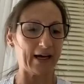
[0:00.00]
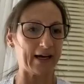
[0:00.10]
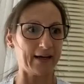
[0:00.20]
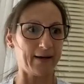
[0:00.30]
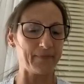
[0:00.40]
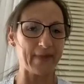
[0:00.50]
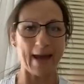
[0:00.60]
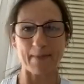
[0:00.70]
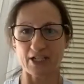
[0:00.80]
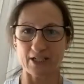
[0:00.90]

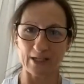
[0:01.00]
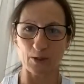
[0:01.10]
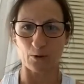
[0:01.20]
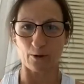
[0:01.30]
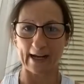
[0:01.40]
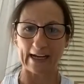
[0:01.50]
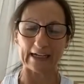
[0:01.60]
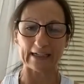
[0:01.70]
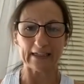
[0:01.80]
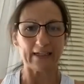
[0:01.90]
how much you need to
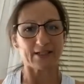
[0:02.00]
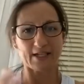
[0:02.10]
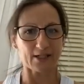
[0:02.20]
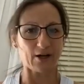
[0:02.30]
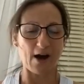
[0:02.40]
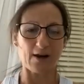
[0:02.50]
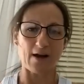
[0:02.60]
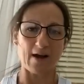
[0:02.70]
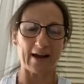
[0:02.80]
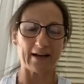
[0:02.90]
order, just a
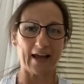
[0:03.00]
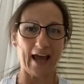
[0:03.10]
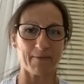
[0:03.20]
guideline.